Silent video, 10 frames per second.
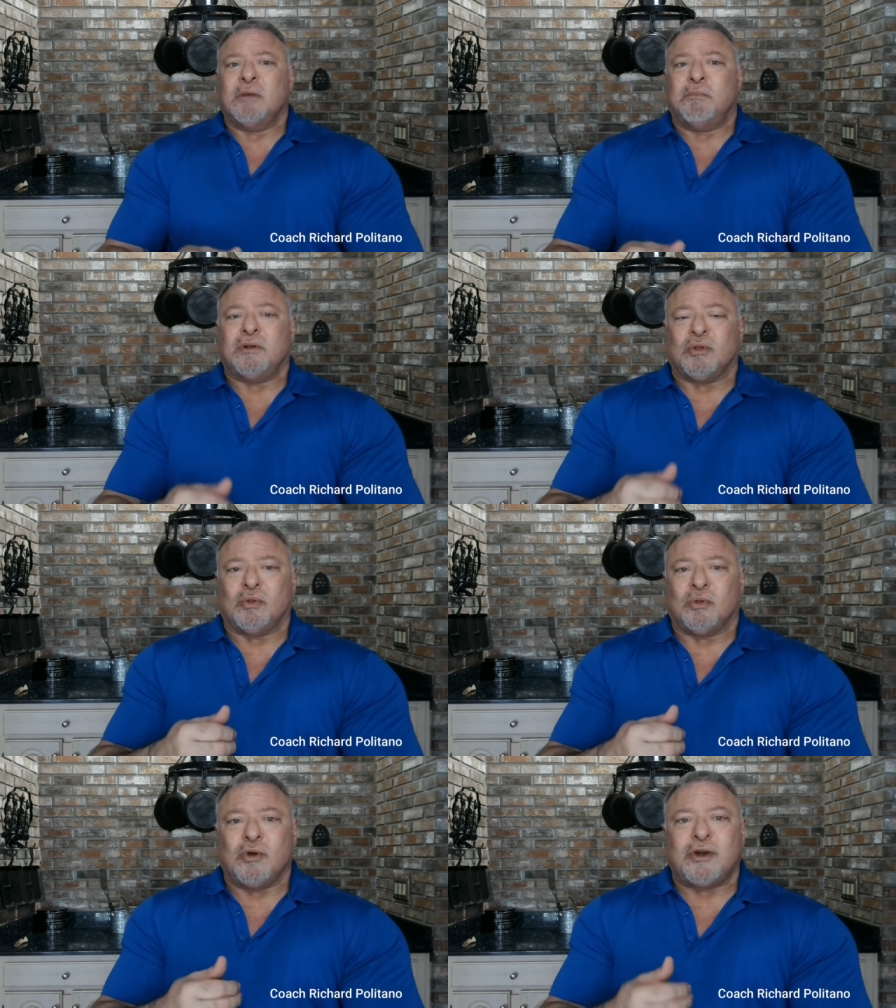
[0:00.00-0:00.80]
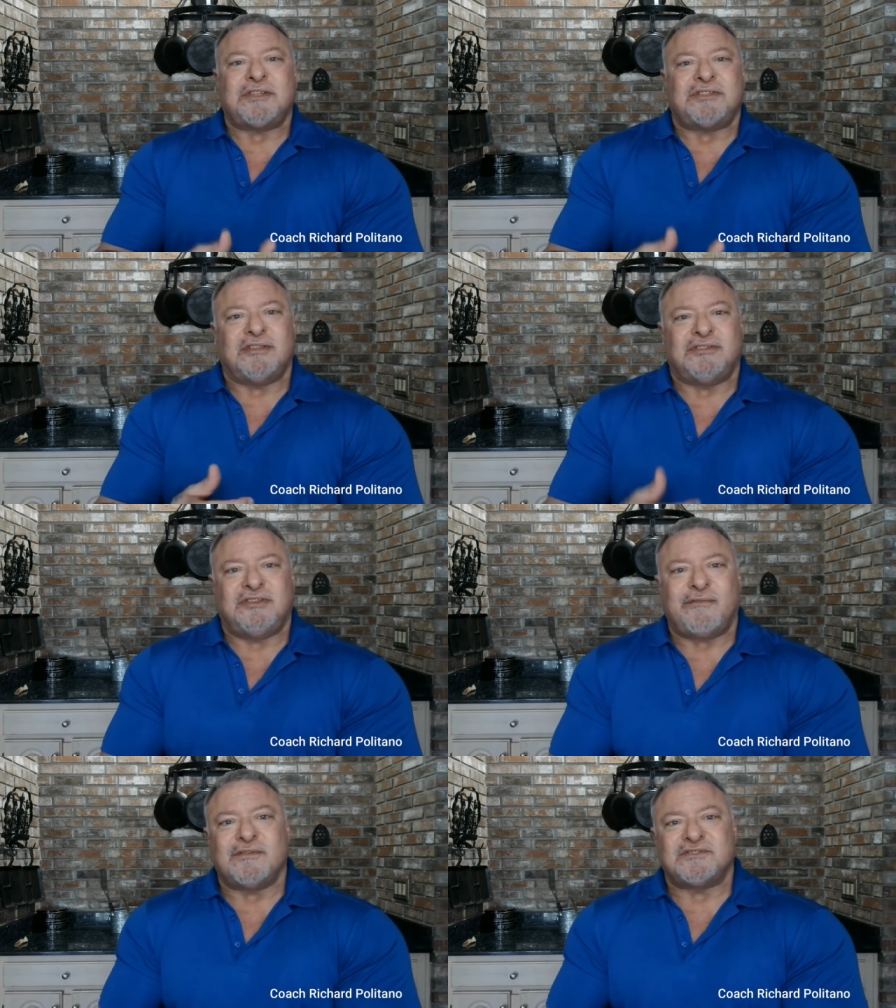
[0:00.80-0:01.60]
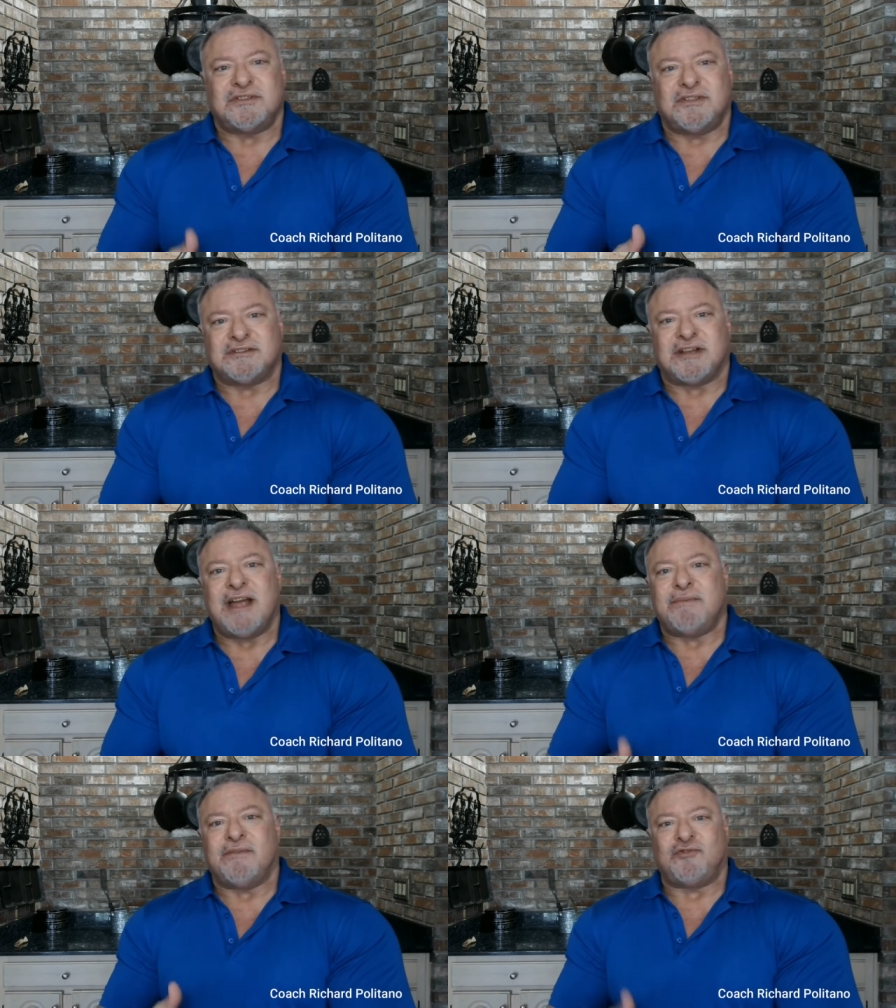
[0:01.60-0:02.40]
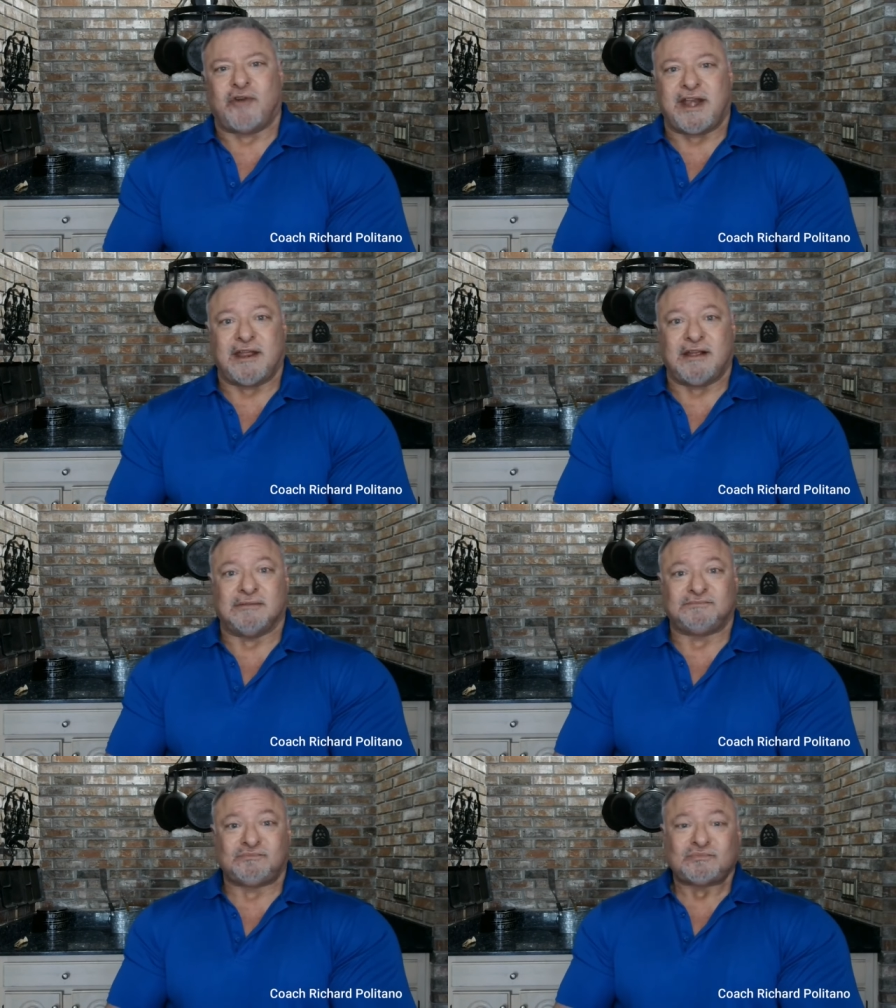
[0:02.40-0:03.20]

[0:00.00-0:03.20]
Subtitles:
But look at the difference in the type of training.